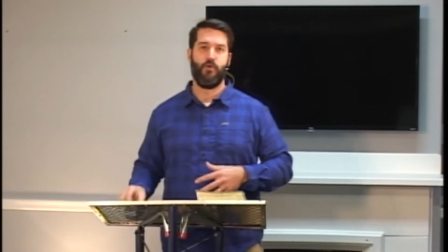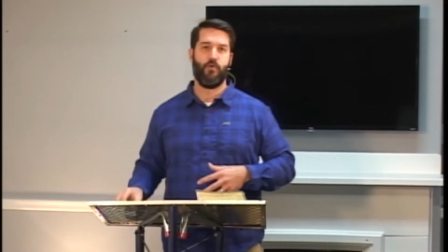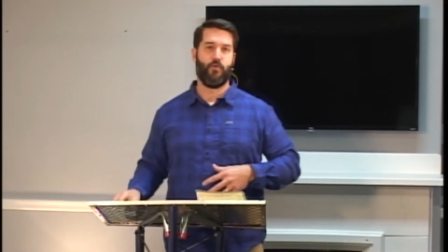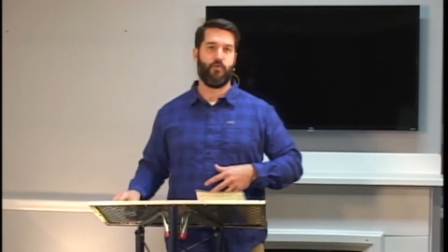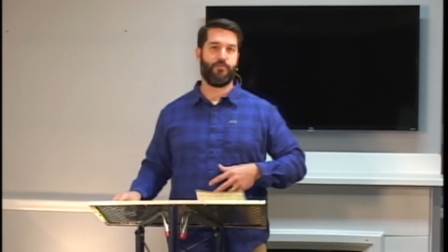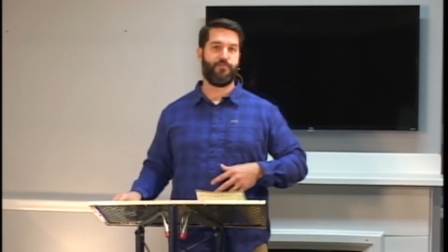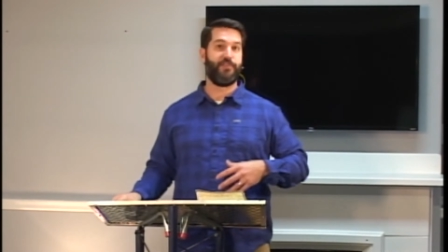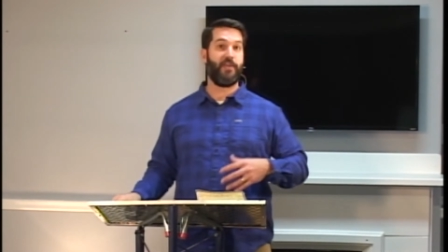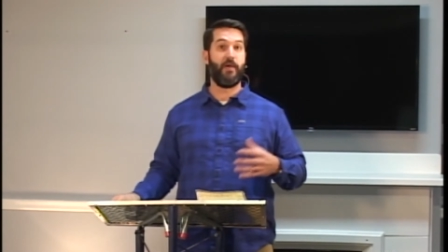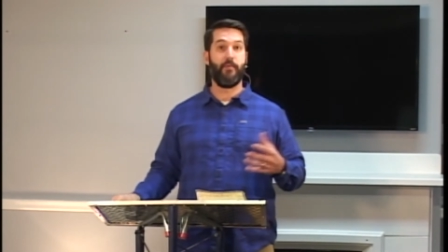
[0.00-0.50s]

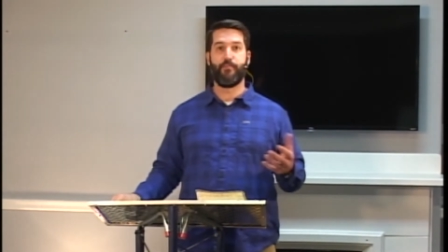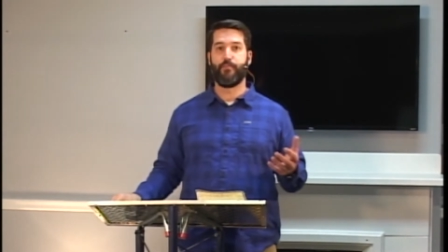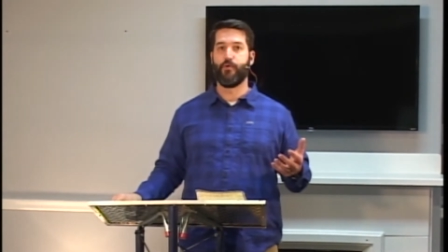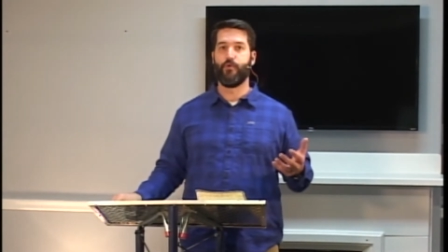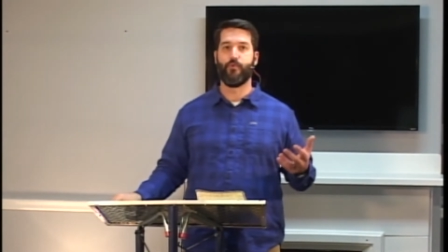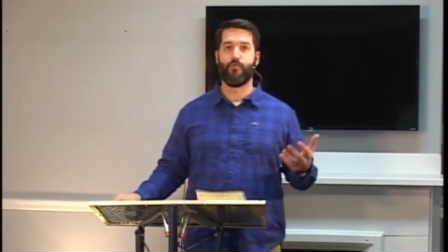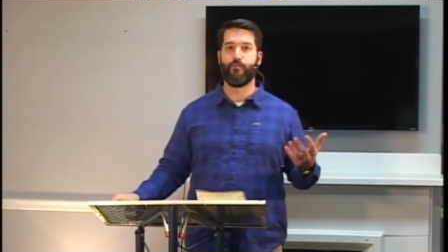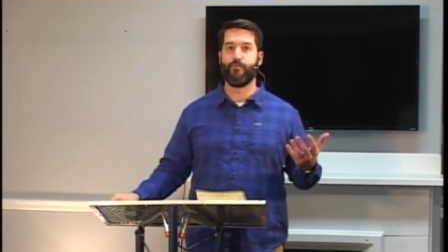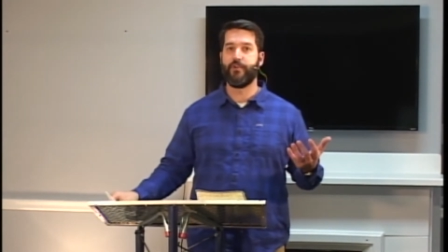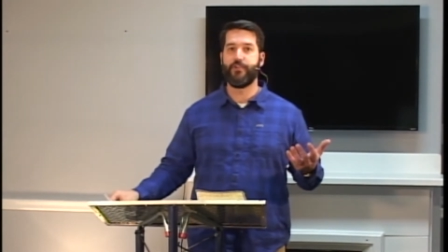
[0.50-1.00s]
or
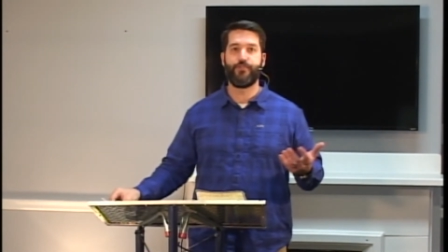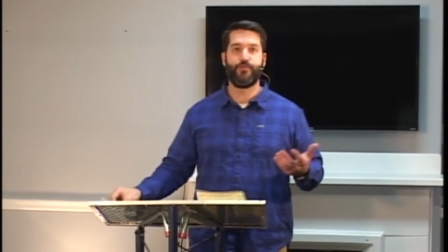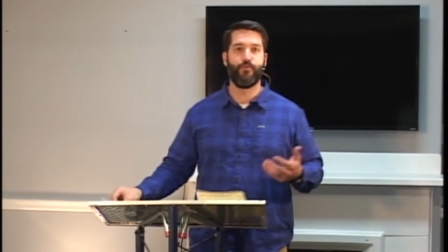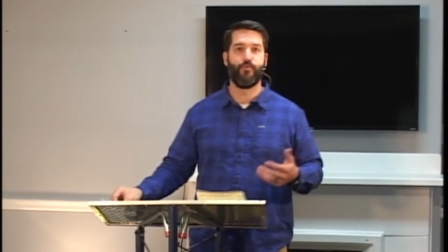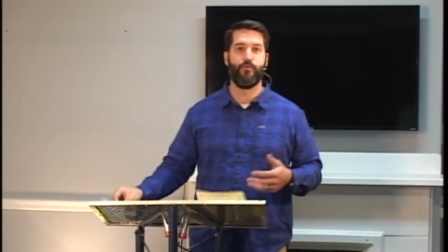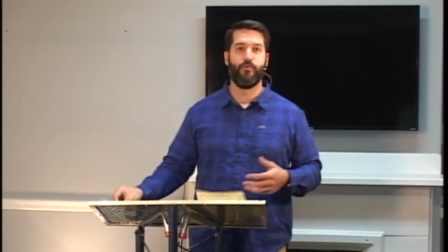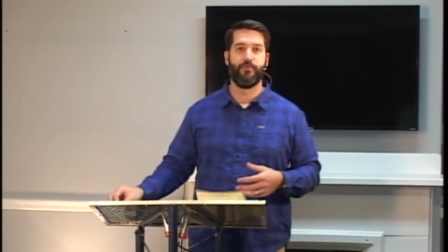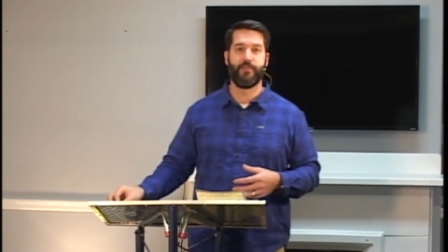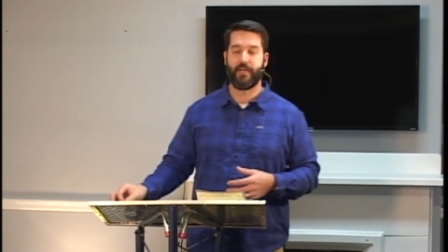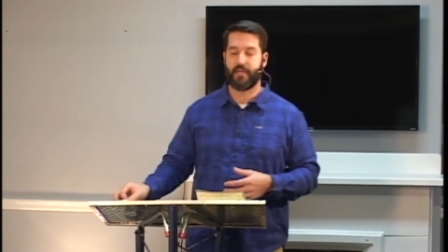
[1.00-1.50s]
temple
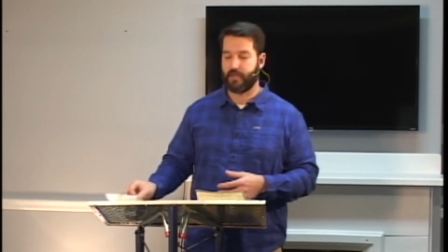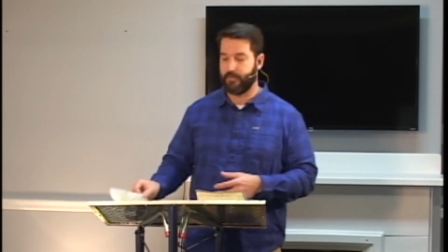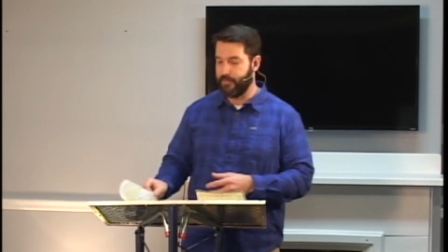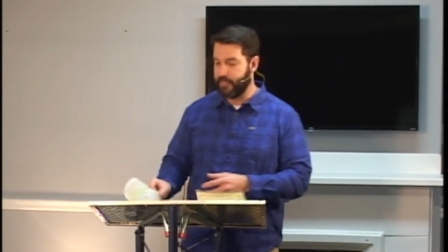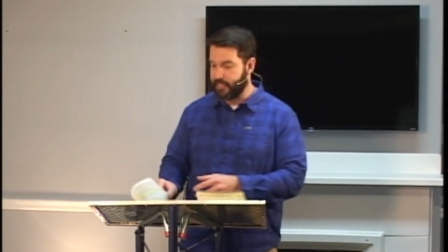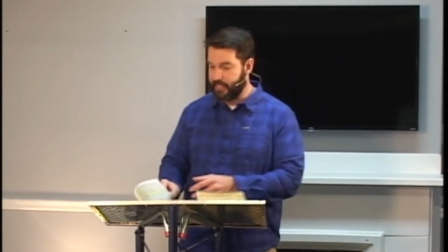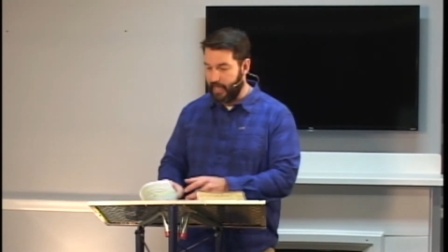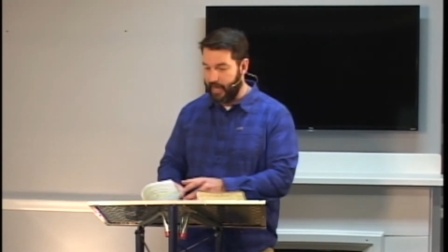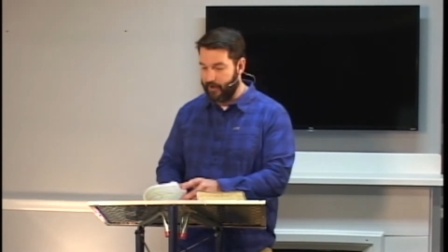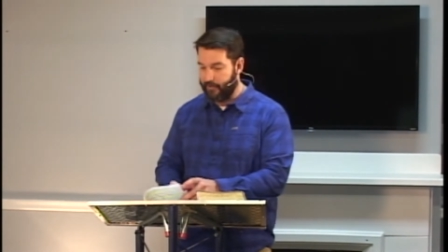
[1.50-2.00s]
ritual that can
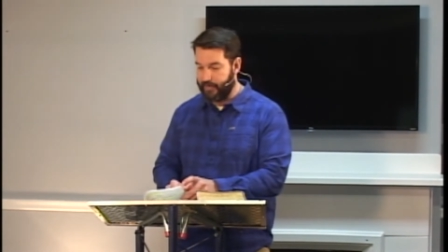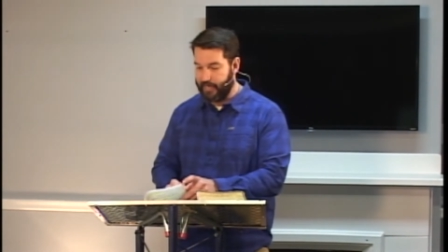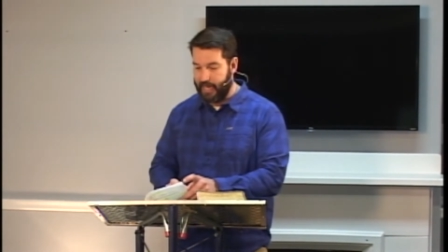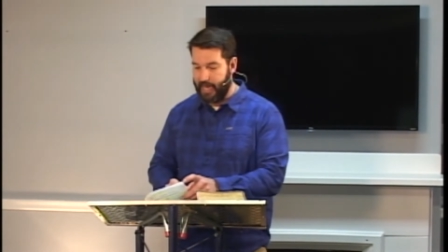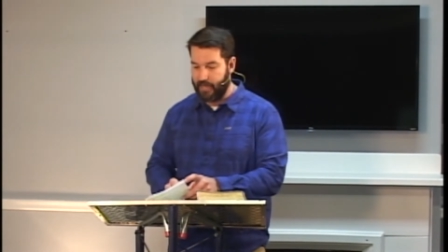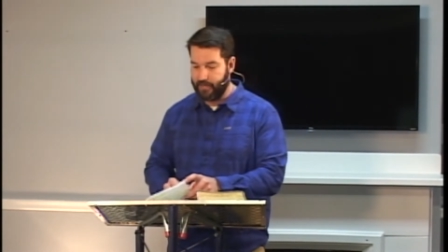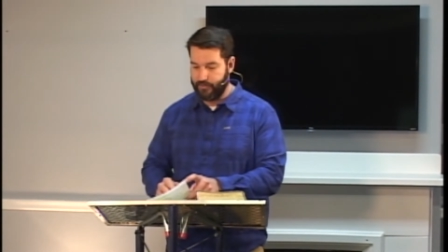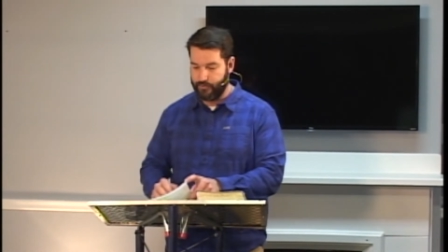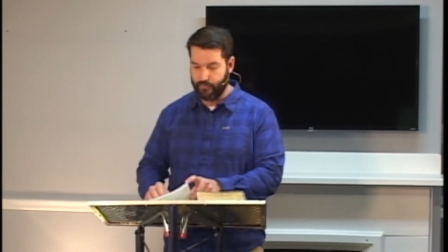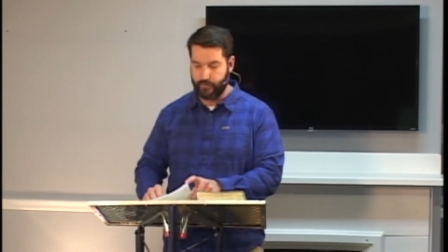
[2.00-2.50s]
be carried
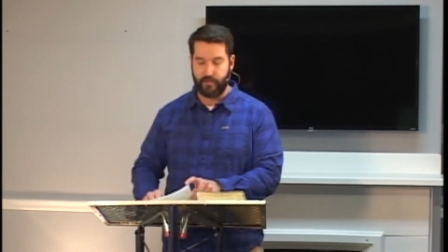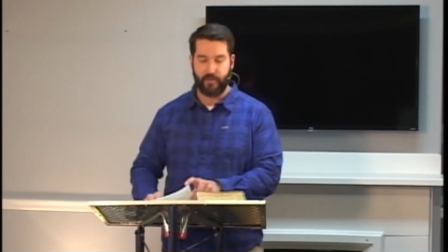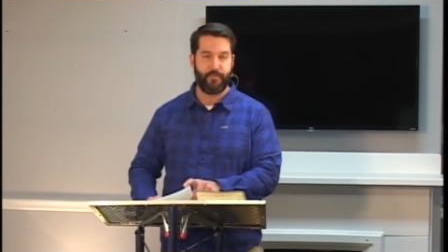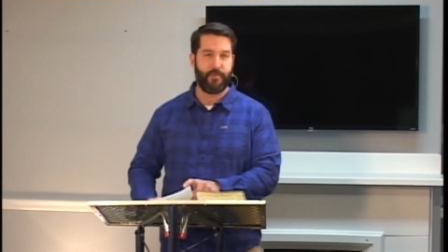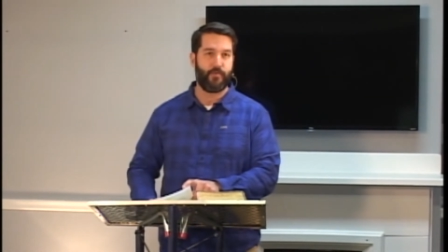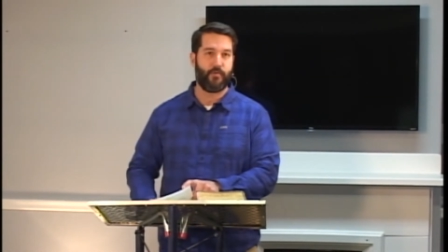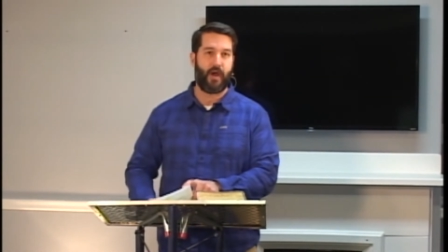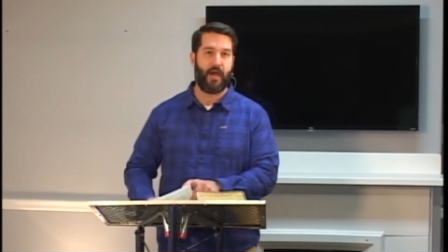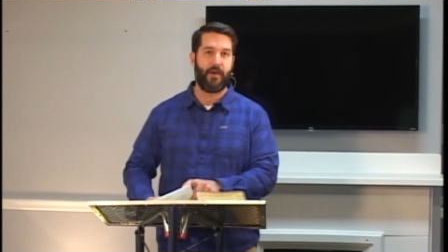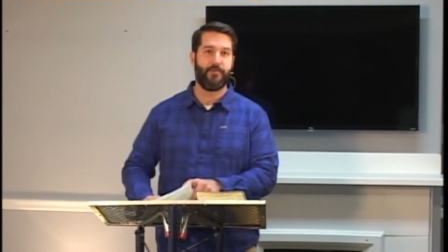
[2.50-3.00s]
out in order to
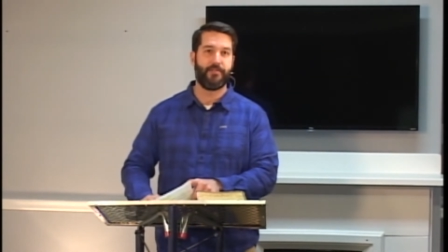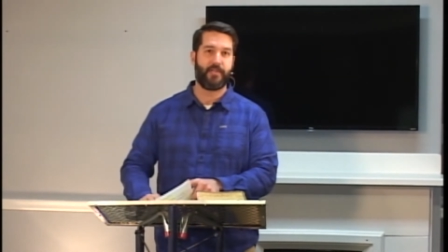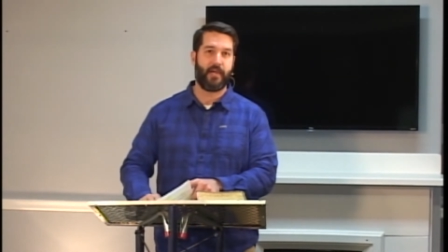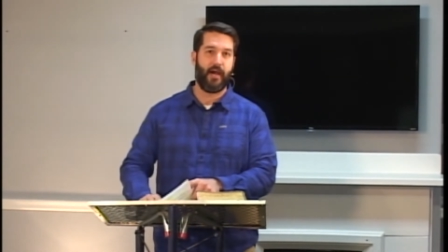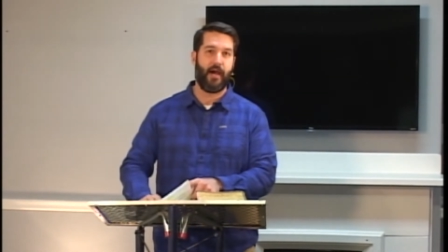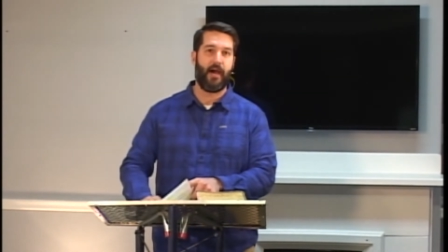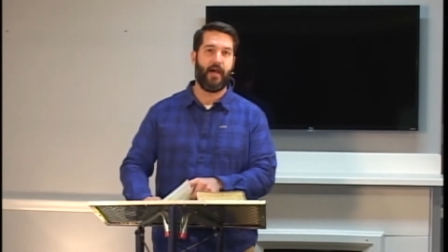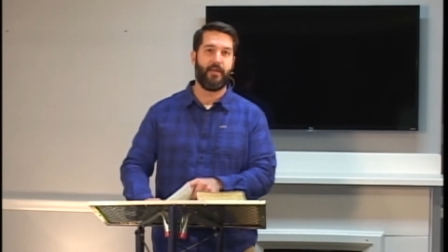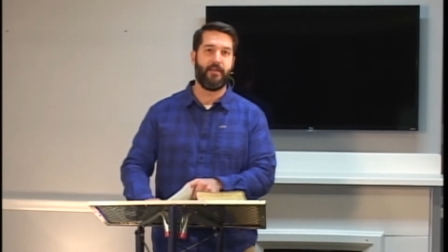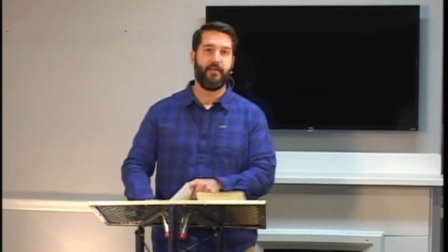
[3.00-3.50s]
be right with
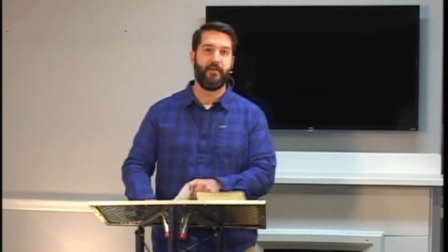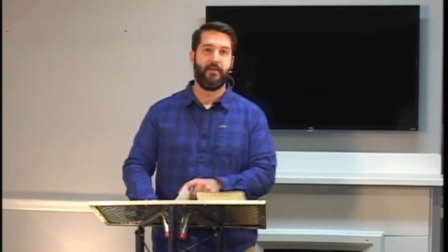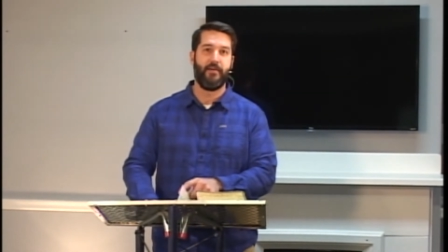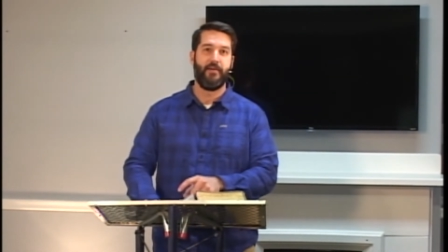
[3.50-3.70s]
God.